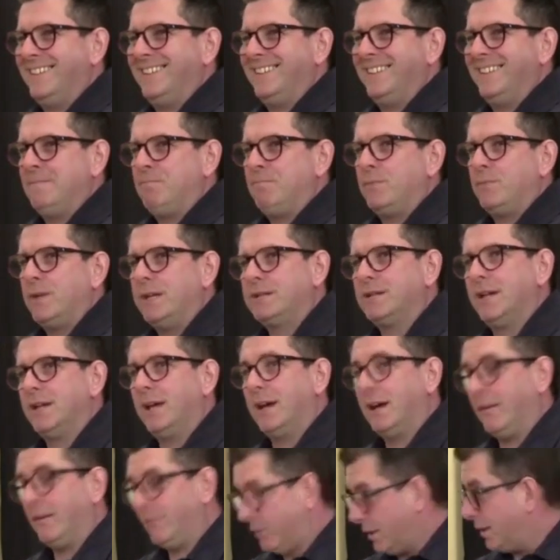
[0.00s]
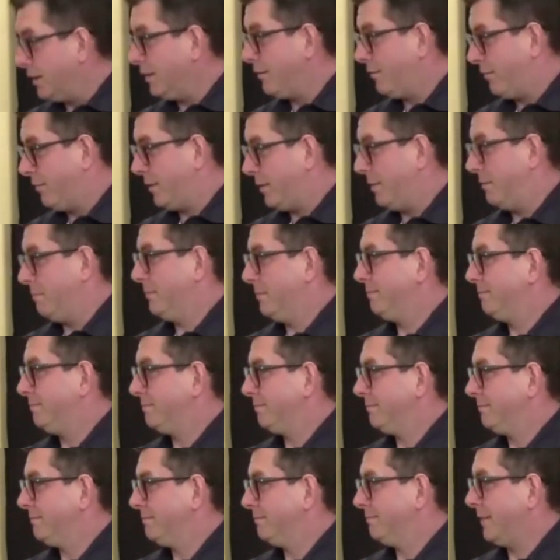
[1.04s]
He's saying, I've died for them.
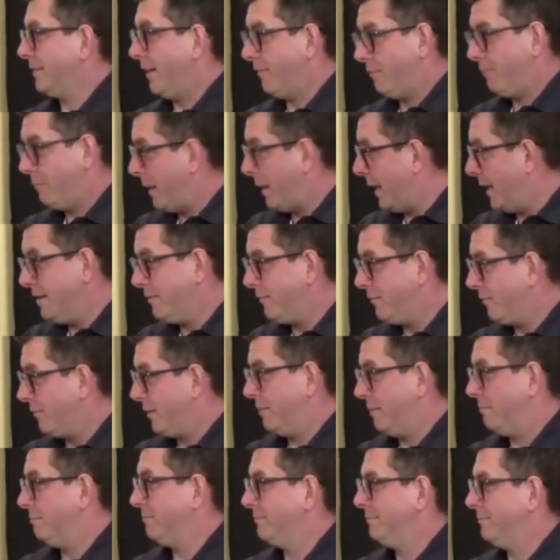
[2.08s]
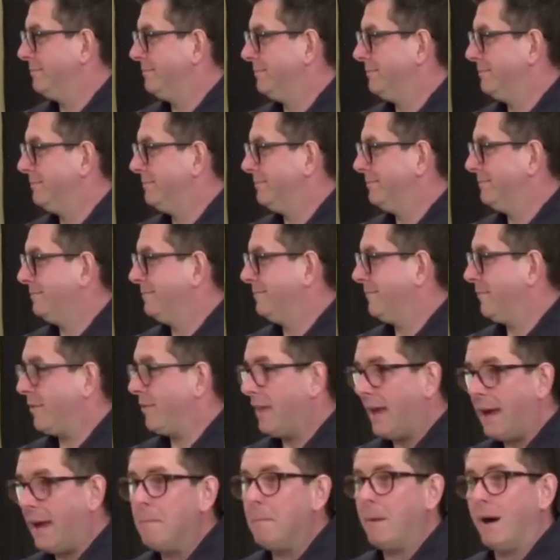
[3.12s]
I've paid for them. They're
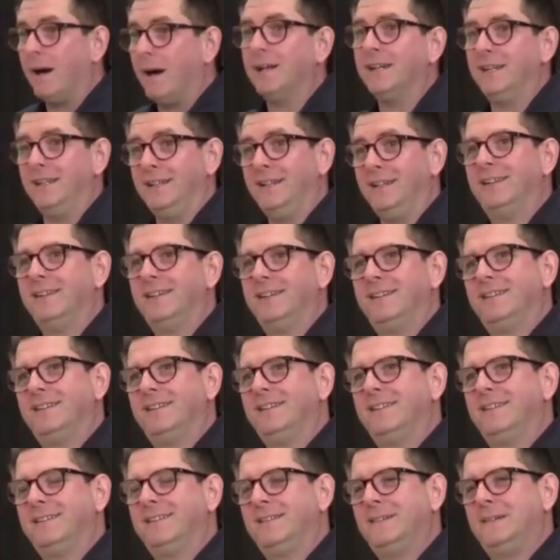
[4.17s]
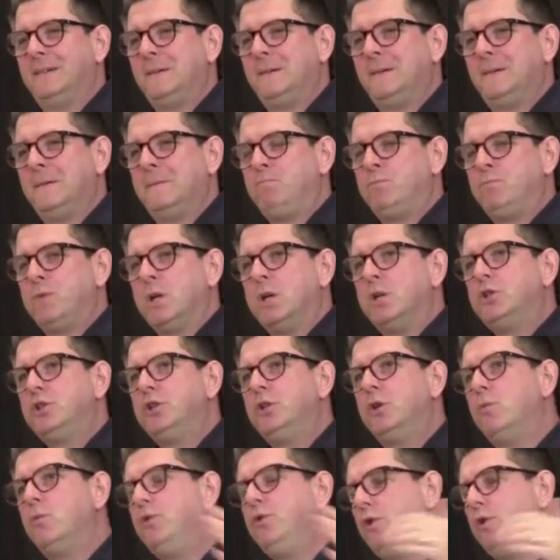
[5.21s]
mine. Do you know,
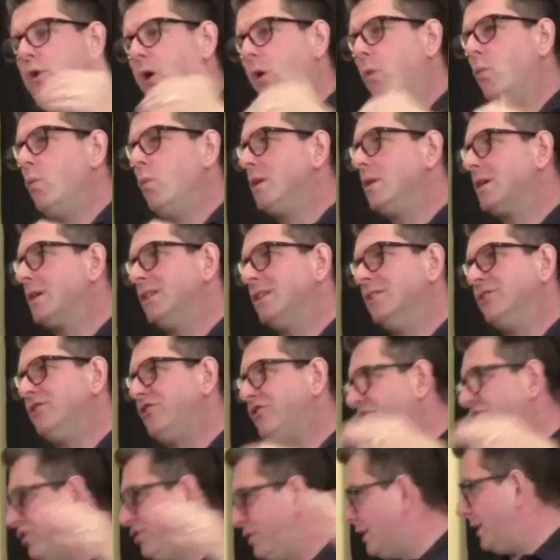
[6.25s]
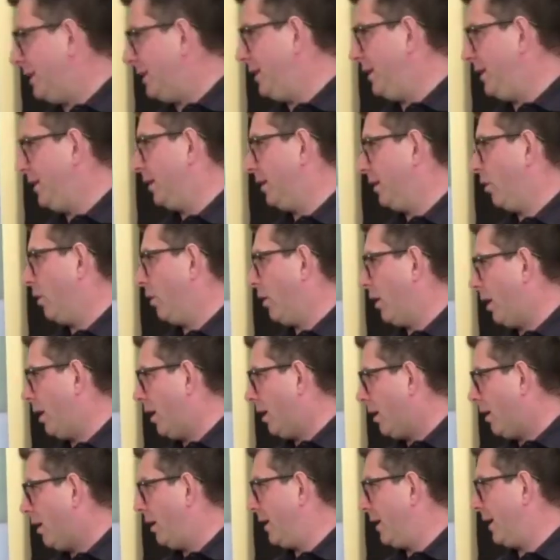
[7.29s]
no one can steal
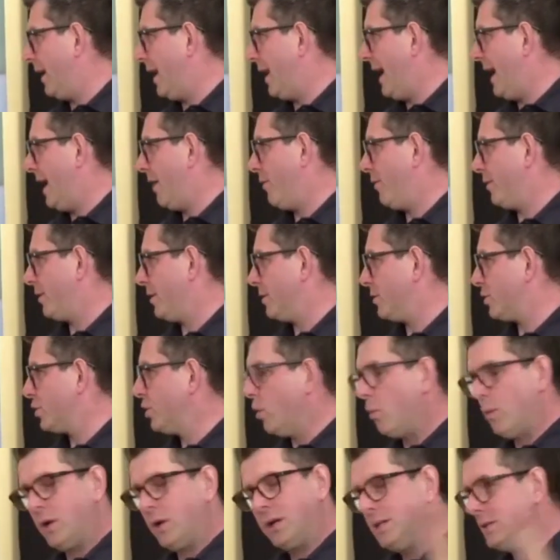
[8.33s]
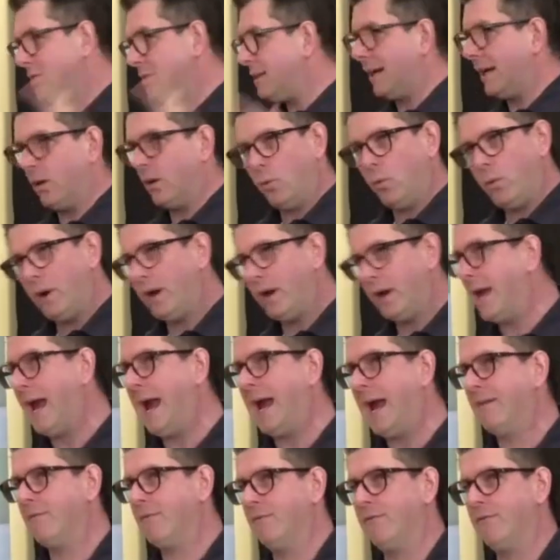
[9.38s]
our inheritance. No one can take away
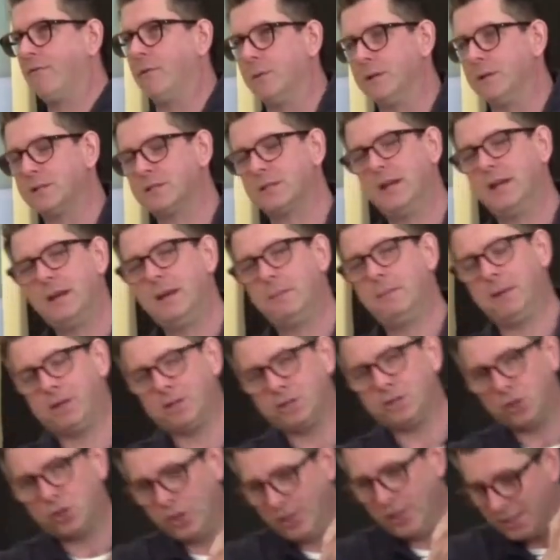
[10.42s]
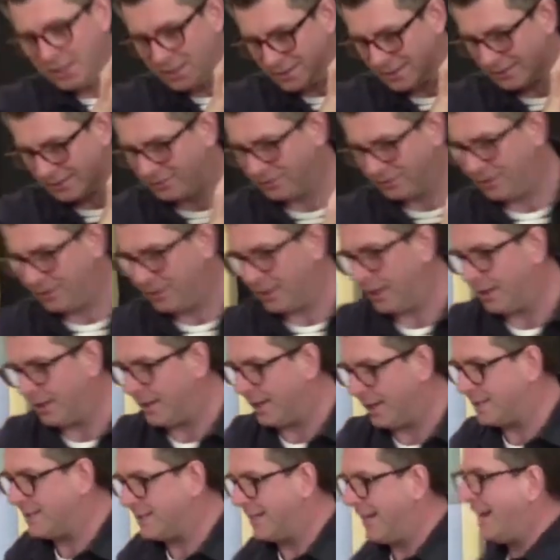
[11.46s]
heaven from us because Jesus has done
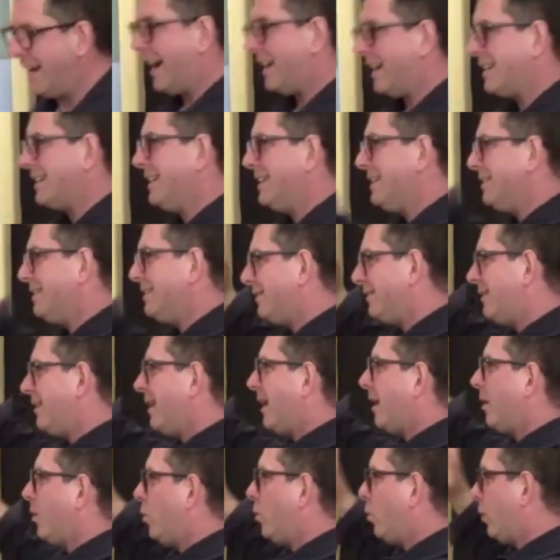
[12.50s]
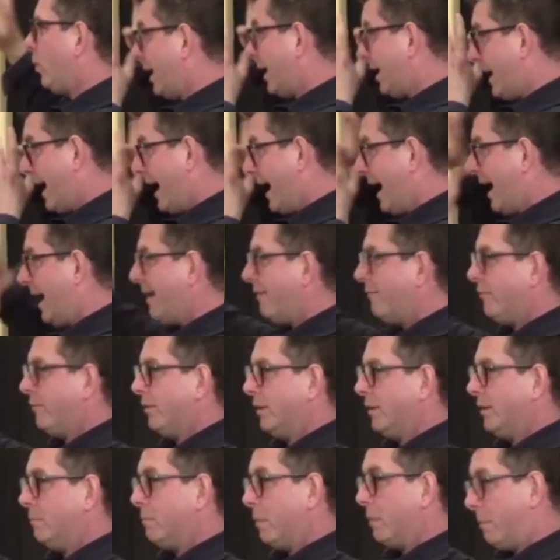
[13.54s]
it, and he is now in heaven,
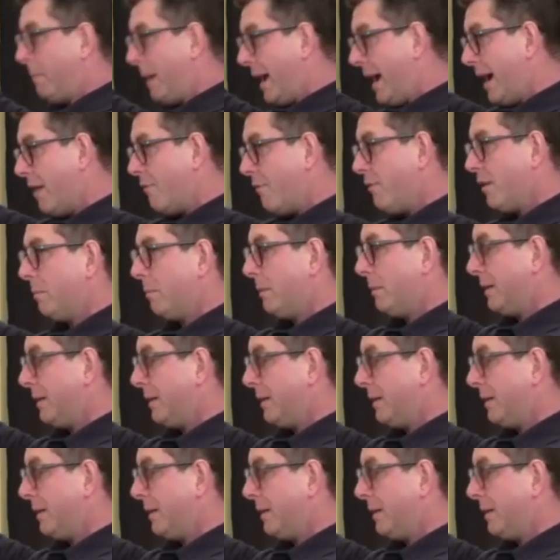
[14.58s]
preparing a place,